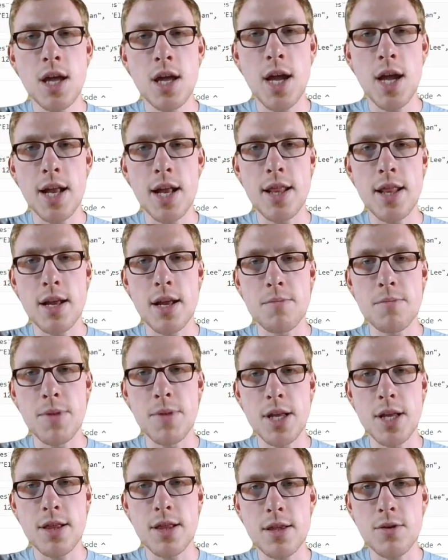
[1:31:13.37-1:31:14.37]
and that
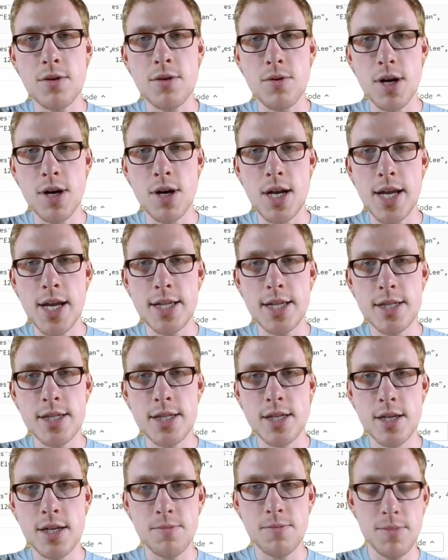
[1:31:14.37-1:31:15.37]
means coalesce
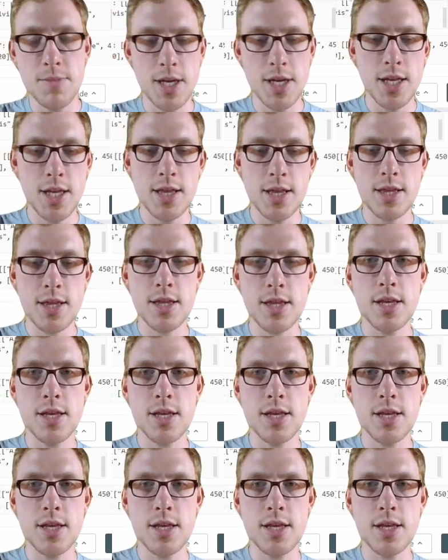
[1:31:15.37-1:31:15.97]
means